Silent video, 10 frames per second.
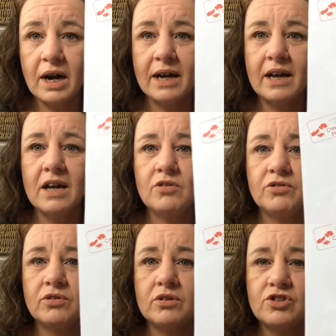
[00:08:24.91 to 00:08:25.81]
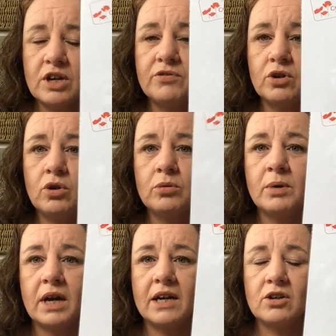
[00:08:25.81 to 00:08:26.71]
I have several,
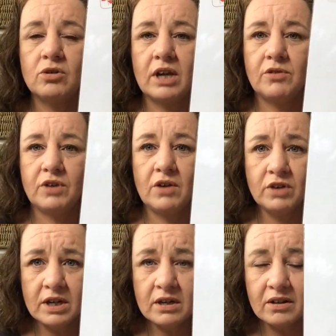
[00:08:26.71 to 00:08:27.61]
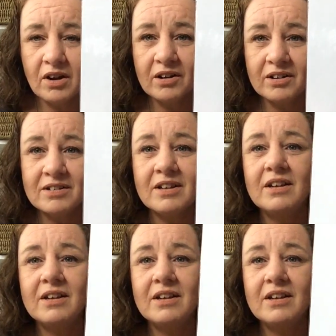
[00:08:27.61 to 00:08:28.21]
but I don't have every color.